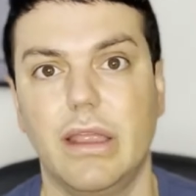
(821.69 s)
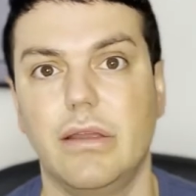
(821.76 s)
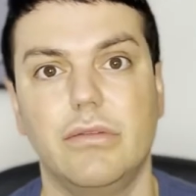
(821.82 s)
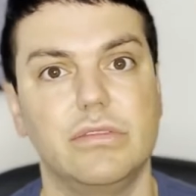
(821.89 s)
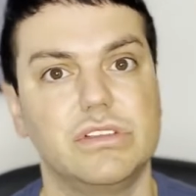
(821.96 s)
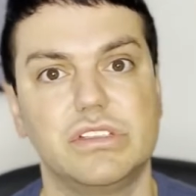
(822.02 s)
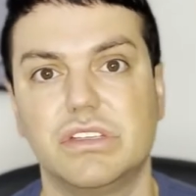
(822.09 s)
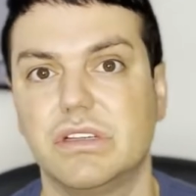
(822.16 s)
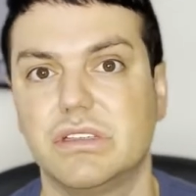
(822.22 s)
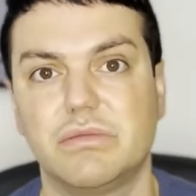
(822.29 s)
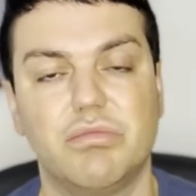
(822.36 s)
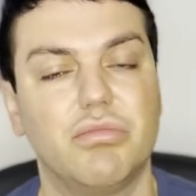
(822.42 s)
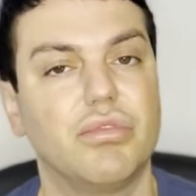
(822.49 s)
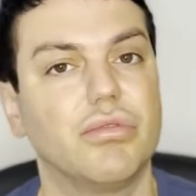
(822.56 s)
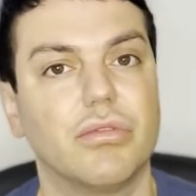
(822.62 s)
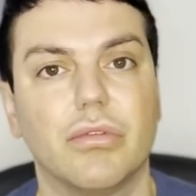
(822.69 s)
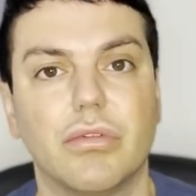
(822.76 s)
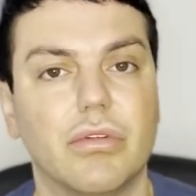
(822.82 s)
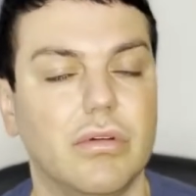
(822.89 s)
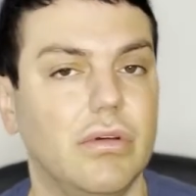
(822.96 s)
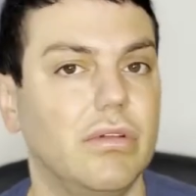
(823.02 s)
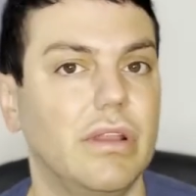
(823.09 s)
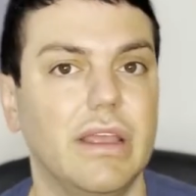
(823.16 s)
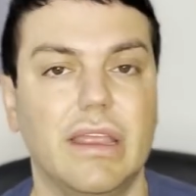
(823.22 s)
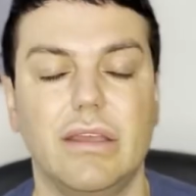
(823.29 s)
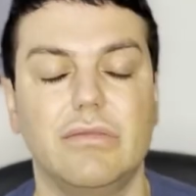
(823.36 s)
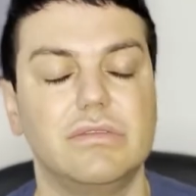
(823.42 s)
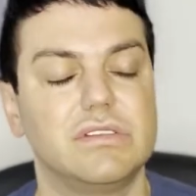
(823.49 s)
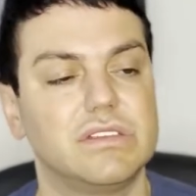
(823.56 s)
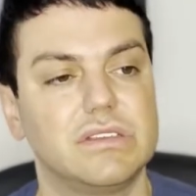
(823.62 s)
It was just brutal. Like
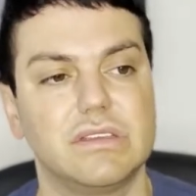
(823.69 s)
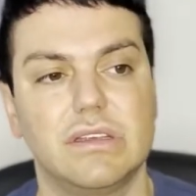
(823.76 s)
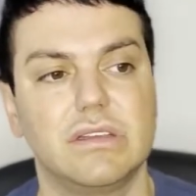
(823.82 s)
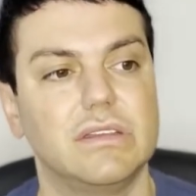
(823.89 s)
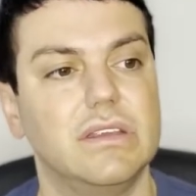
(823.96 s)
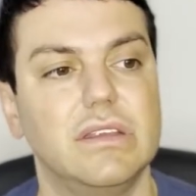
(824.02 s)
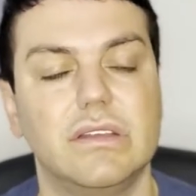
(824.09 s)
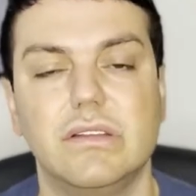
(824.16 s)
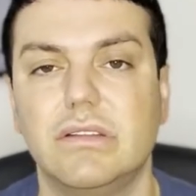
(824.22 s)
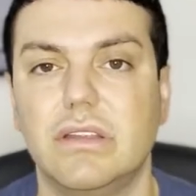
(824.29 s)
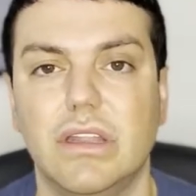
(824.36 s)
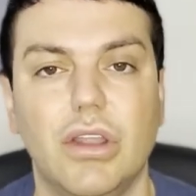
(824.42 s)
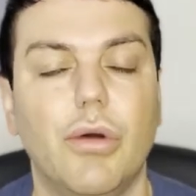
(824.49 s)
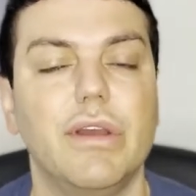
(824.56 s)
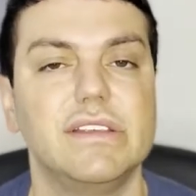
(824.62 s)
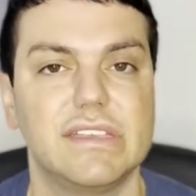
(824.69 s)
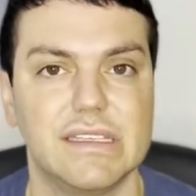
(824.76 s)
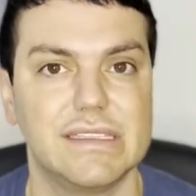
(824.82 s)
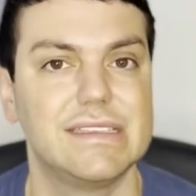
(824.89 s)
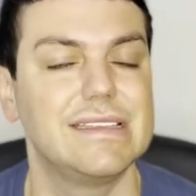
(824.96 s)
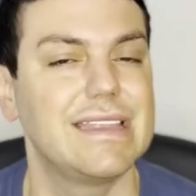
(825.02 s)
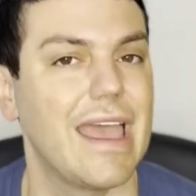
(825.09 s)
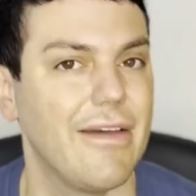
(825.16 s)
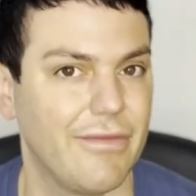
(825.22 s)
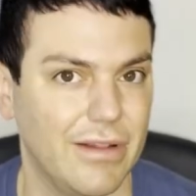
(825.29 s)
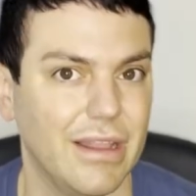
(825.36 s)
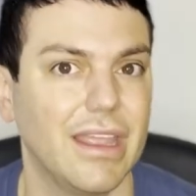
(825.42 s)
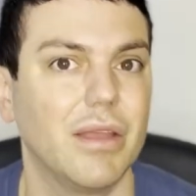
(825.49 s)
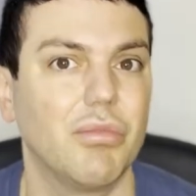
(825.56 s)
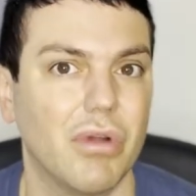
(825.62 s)
the noise is
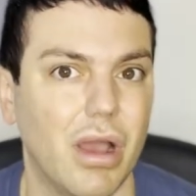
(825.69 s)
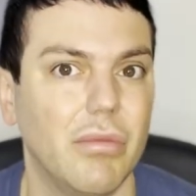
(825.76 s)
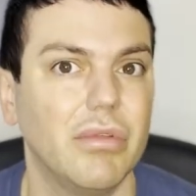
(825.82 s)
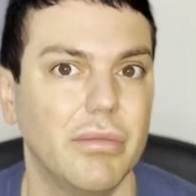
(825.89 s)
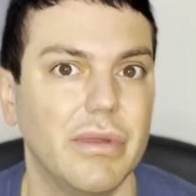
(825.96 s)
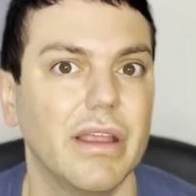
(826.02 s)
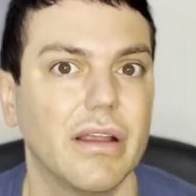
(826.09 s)
definitely a problem